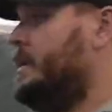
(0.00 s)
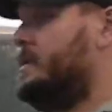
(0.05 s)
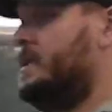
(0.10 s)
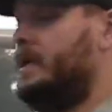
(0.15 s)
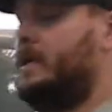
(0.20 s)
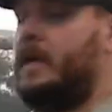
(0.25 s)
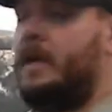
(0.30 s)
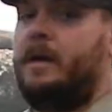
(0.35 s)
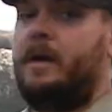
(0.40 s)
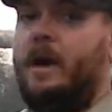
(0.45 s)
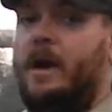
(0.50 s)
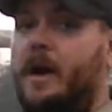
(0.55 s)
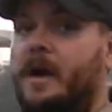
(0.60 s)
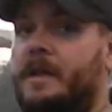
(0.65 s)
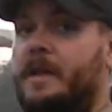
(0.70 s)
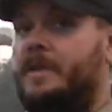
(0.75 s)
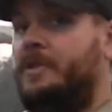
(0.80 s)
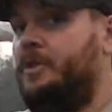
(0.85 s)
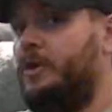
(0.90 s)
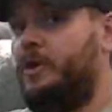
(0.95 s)
to kick
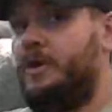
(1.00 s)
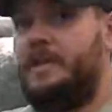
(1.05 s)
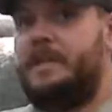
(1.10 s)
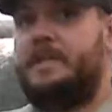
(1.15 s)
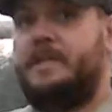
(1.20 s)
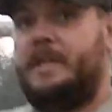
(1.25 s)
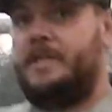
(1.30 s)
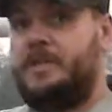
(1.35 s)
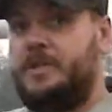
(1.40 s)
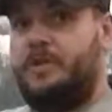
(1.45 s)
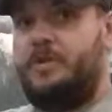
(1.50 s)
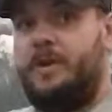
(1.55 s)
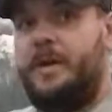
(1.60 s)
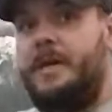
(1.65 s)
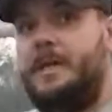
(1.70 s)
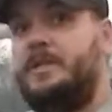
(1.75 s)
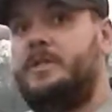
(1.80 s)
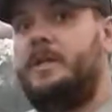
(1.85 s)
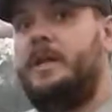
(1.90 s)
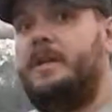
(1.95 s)
on at 36
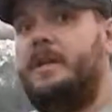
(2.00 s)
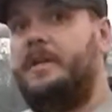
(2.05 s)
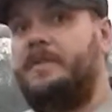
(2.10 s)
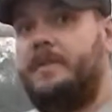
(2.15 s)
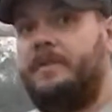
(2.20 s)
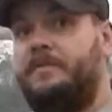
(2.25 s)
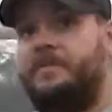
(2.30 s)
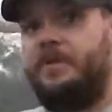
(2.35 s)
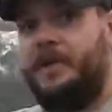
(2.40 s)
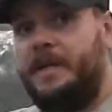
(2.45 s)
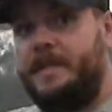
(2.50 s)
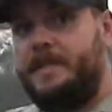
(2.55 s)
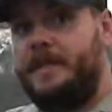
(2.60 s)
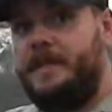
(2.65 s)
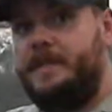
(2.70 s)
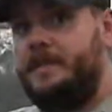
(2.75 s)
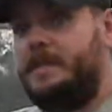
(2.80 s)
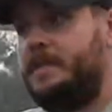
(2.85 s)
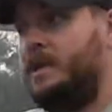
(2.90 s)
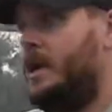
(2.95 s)
degrees so that nothing
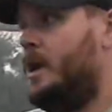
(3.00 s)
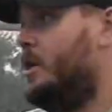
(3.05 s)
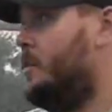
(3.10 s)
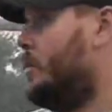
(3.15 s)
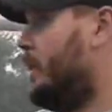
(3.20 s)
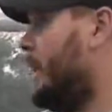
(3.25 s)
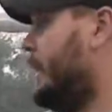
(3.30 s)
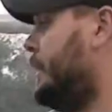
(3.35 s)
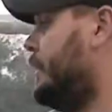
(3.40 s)
freezes, what I